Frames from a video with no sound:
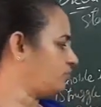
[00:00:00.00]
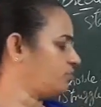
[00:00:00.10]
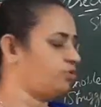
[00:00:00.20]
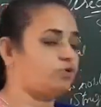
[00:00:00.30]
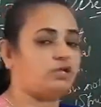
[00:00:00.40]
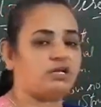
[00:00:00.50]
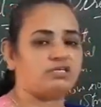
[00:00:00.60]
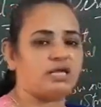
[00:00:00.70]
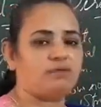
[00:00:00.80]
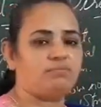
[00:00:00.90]
To rule the
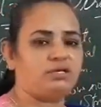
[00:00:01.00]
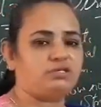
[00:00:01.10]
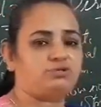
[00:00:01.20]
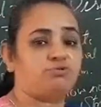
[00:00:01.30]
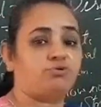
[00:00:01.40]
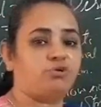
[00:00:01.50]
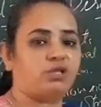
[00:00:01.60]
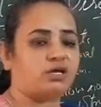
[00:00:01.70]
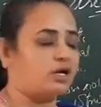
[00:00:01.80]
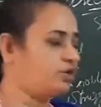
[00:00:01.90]
region means to rule
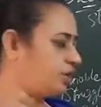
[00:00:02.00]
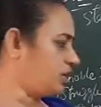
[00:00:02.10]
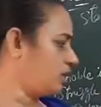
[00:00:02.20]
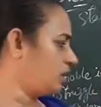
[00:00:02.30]
the country.